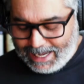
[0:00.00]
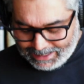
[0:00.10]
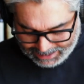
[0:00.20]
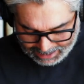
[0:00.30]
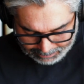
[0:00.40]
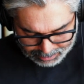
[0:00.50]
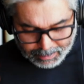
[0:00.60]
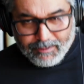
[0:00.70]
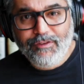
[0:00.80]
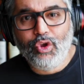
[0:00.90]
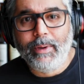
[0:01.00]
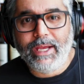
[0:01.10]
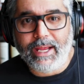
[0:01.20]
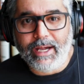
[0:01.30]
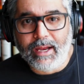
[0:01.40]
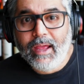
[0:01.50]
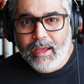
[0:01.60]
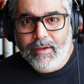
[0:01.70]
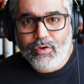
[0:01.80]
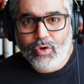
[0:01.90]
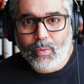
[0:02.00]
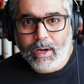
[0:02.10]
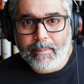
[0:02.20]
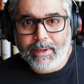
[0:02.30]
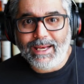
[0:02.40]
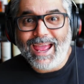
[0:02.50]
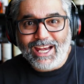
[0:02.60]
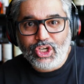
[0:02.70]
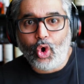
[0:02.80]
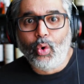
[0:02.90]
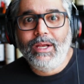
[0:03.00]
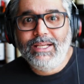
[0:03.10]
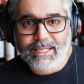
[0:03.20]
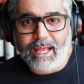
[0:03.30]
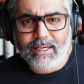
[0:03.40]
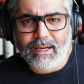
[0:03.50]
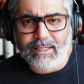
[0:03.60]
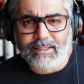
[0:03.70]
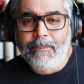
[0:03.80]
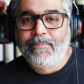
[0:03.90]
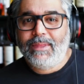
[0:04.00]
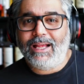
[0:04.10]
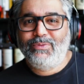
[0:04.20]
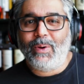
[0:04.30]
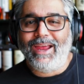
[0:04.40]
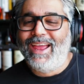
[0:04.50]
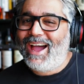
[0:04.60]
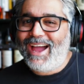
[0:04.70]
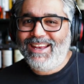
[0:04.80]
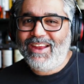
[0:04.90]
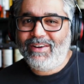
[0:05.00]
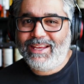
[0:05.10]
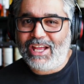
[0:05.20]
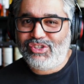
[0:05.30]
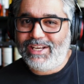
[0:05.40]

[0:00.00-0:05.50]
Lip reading: It keeps me fumigated, if you know what I mean, and totally sanitized. That's why I never catch